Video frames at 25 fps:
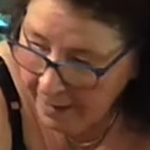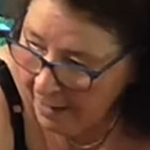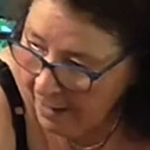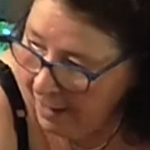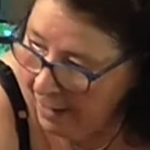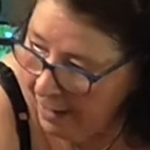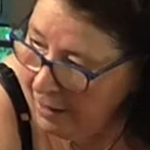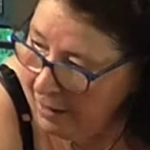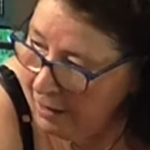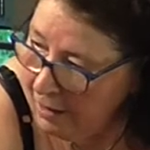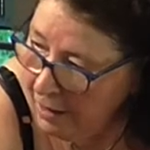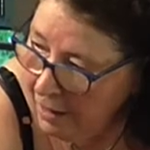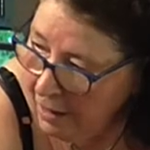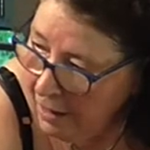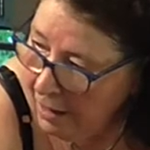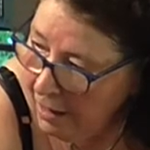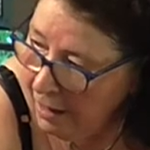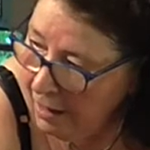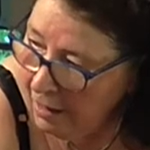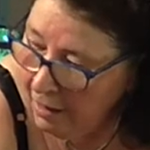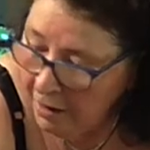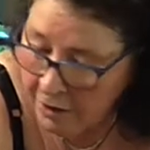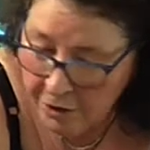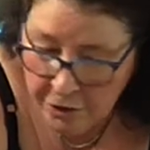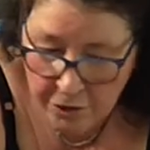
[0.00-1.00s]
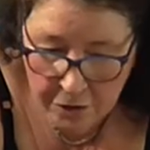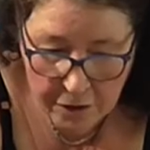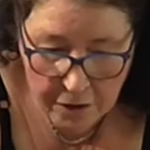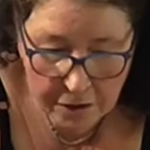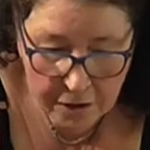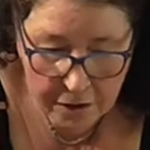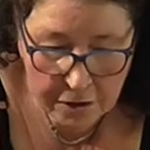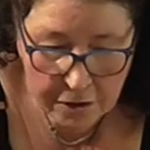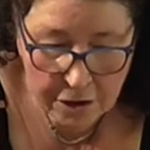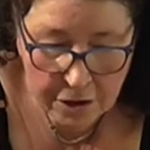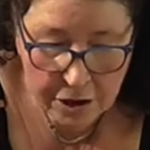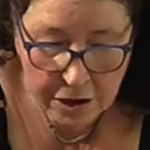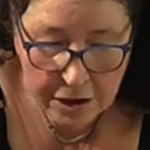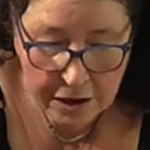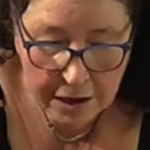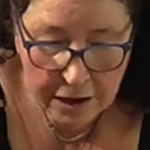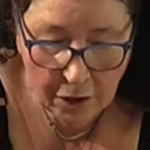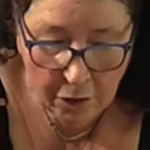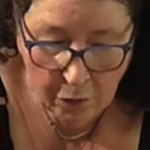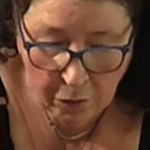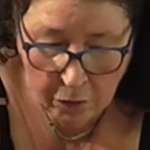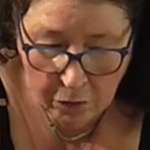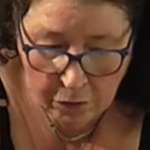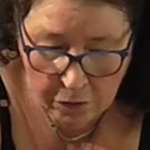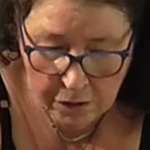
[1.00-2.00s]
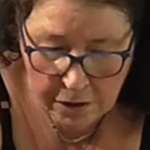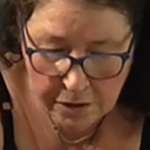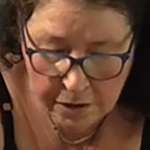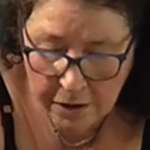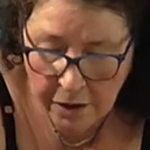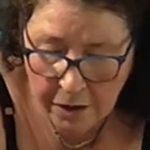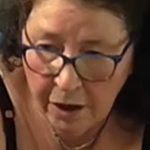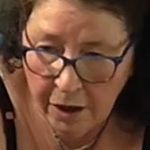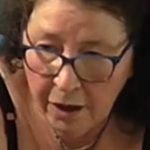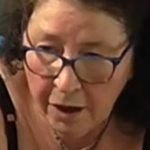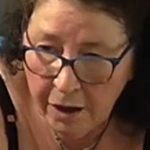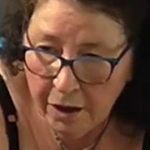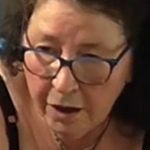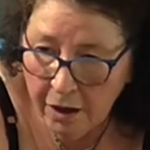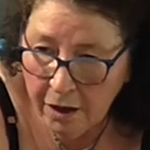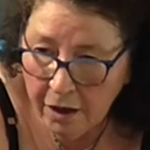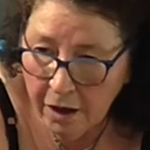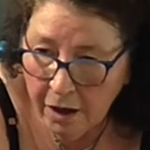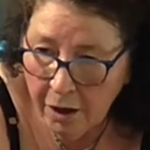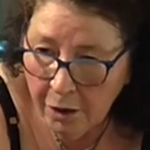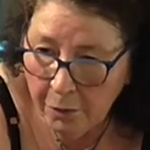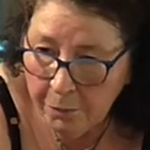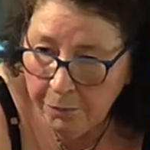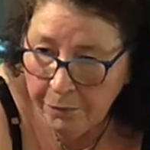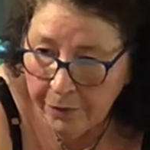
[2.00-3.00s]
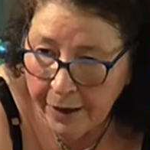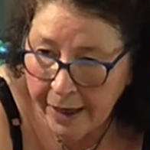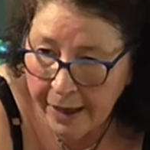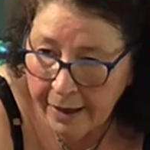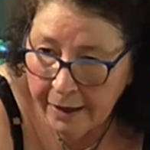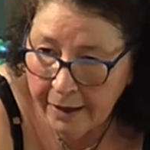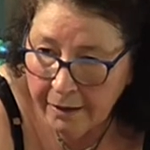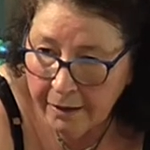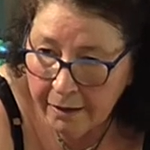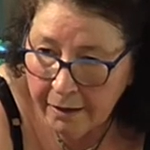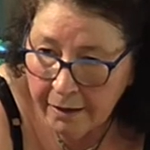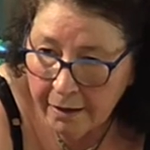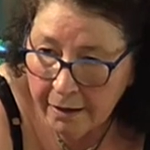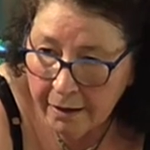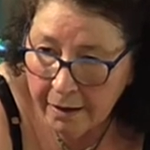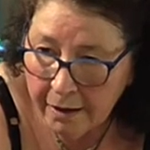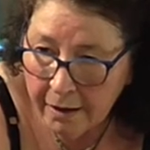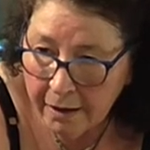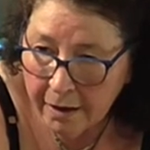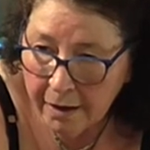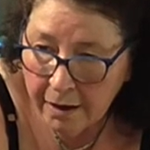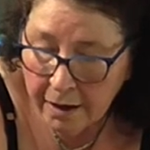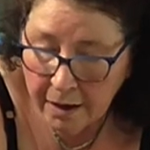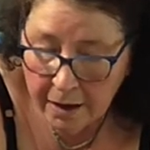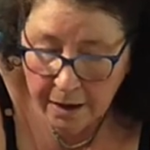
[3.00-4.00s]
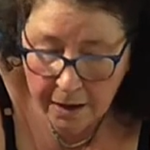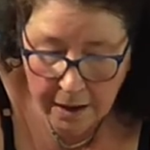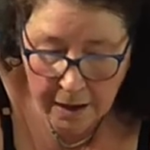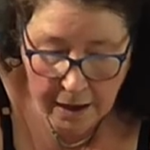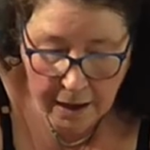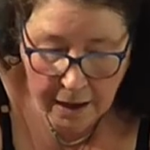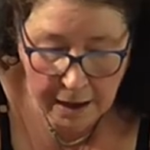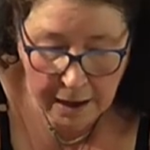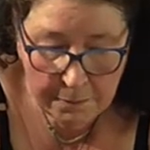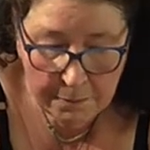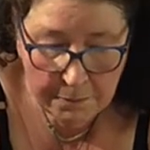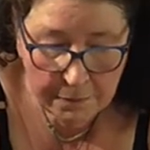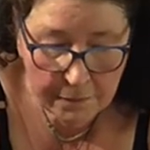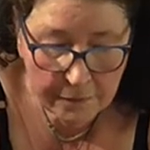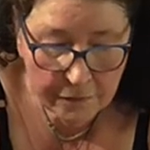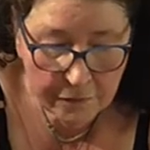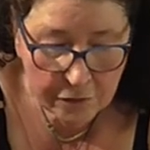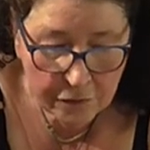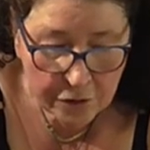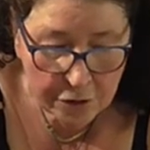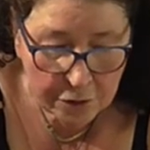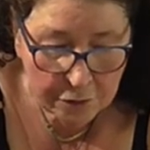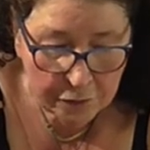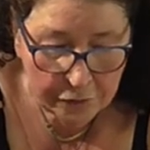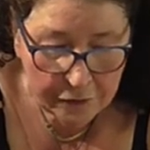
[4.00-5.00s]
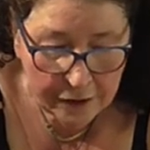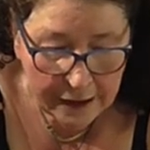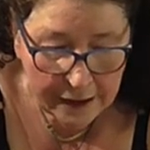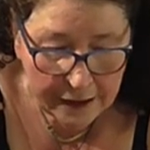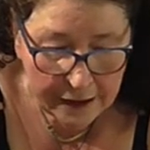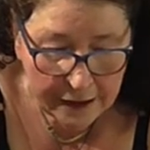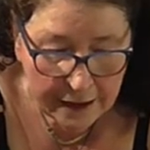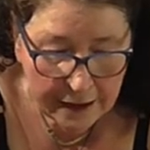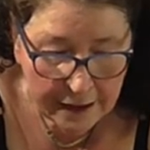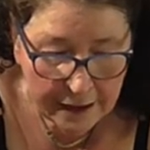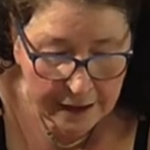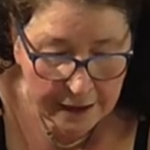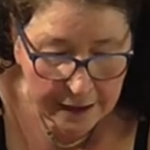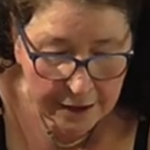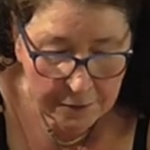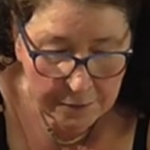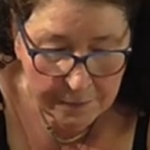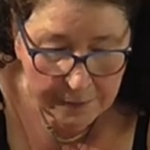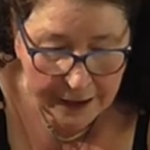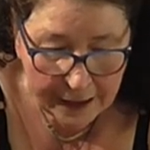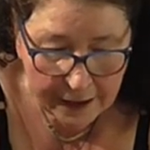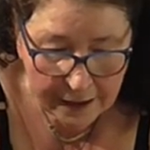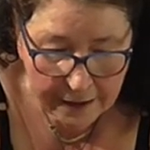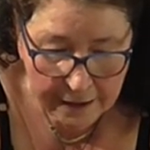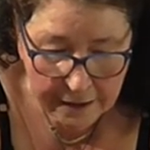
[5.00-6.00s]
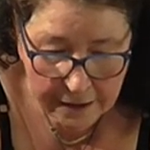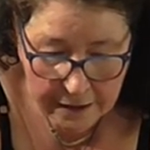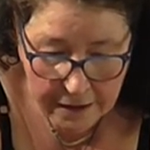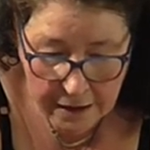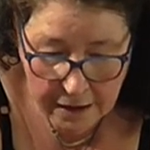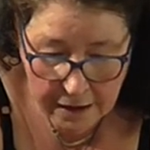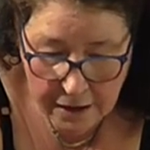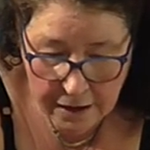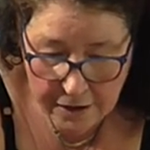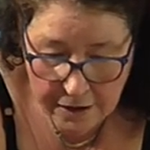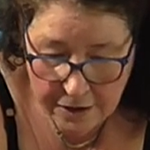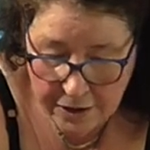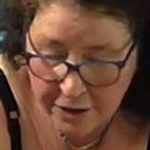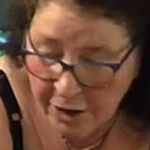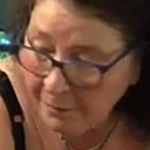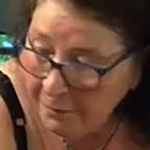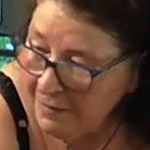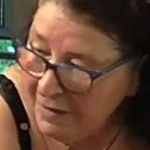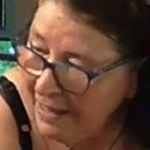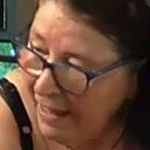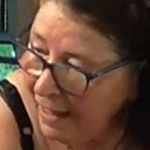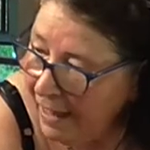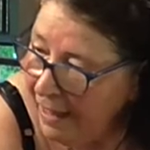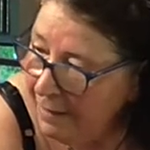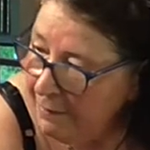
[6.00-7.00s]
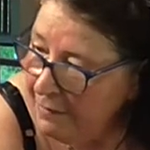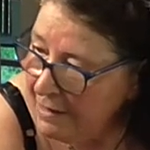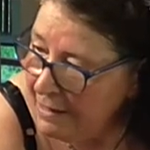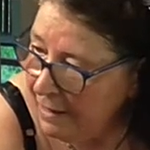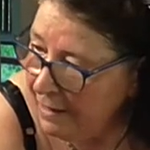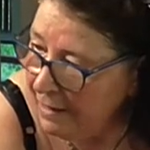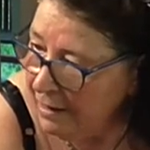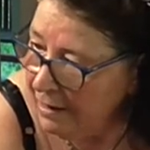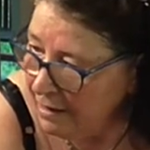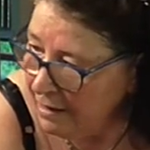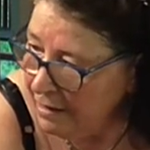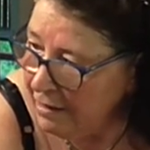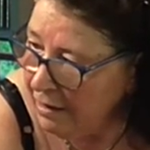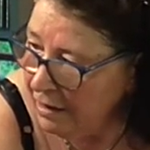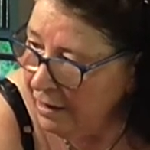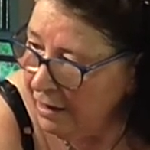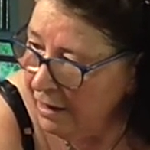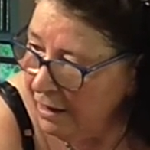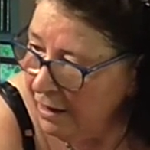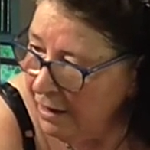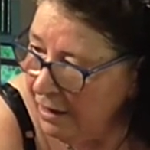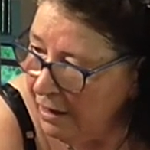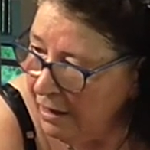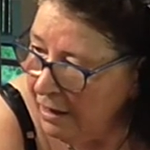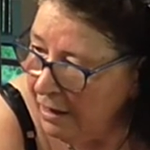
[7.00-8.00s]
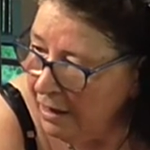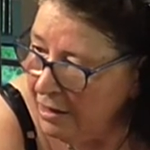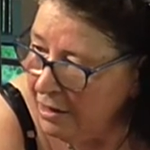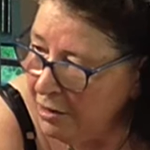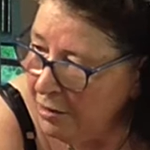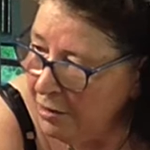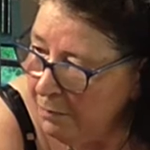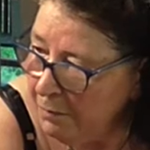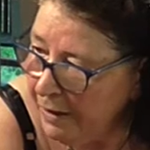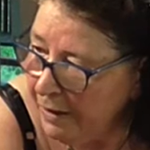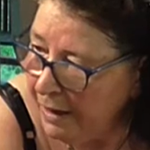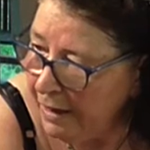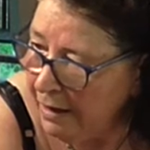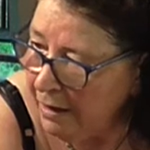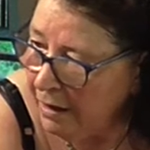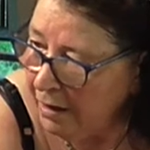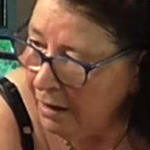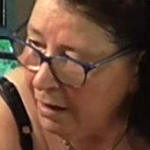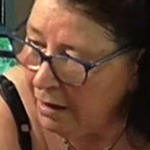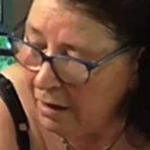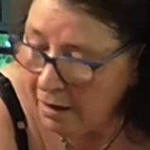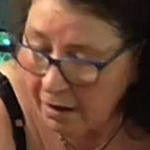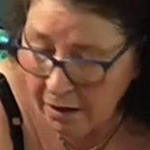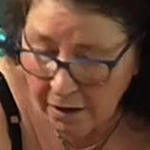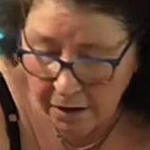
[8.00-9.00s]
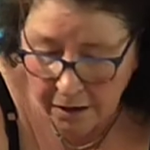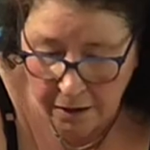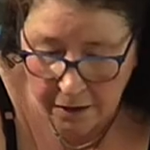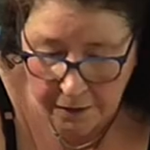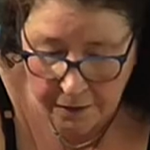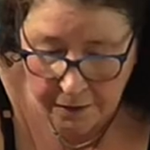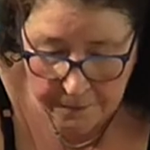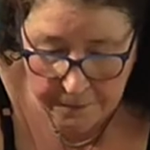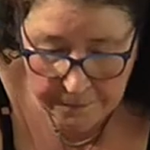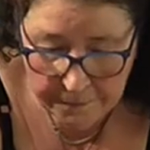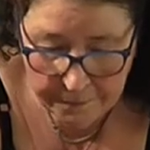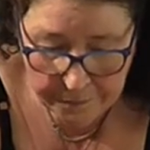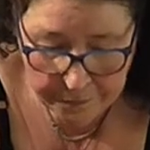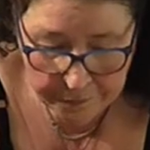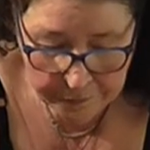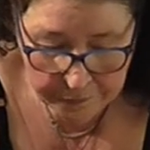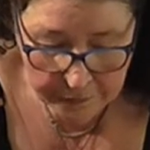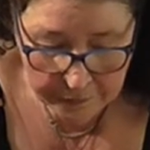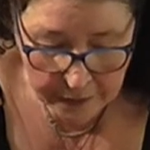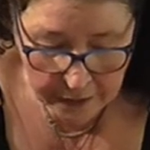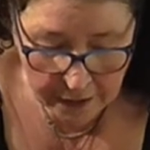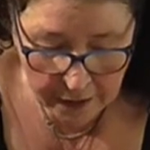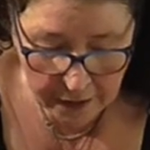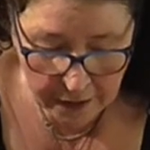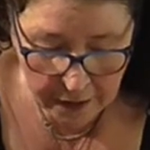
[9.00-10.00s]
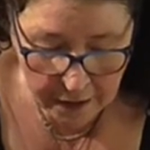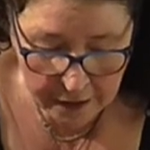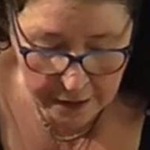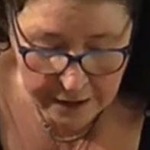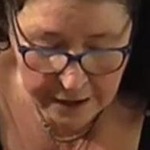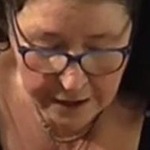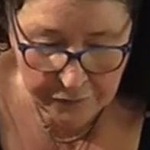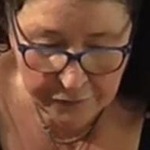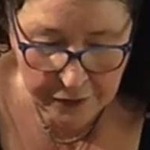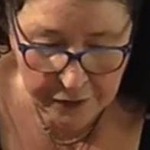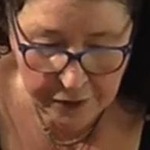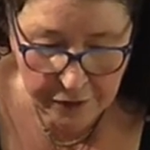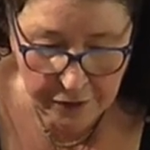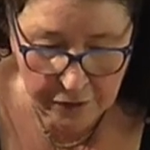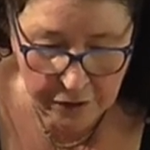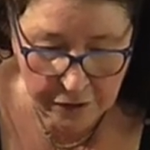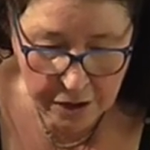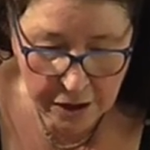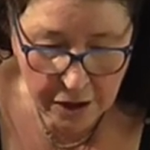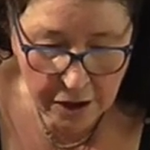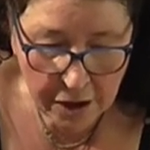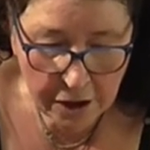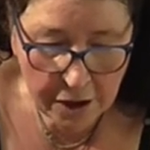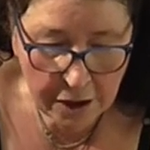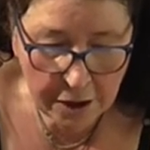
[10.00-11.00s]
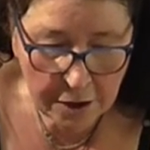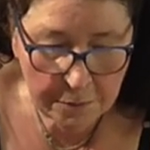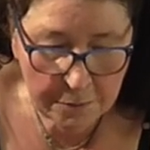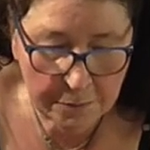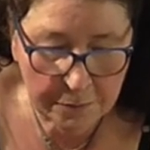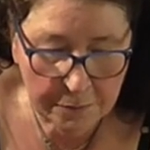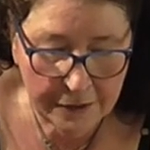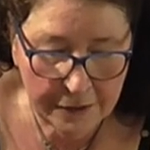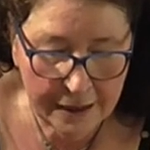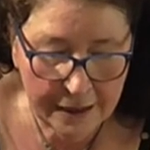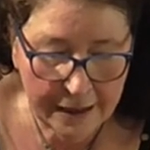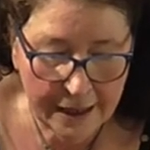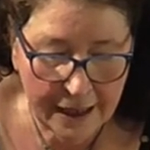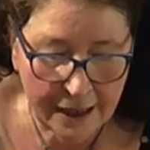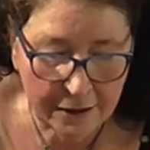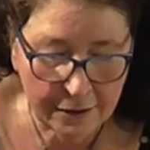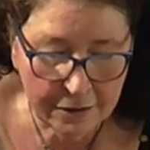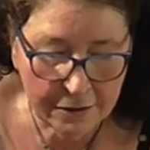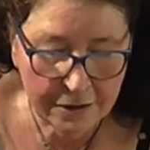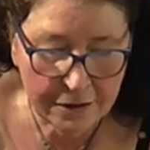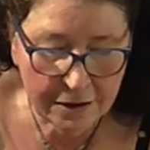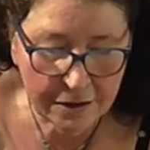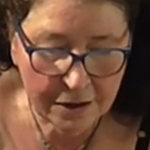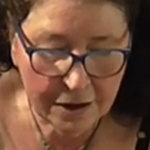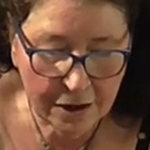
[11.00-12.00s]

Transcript: And she holds her breath, and do you feel anything in the back? Sometimes it's a bit difficult. Breathe out.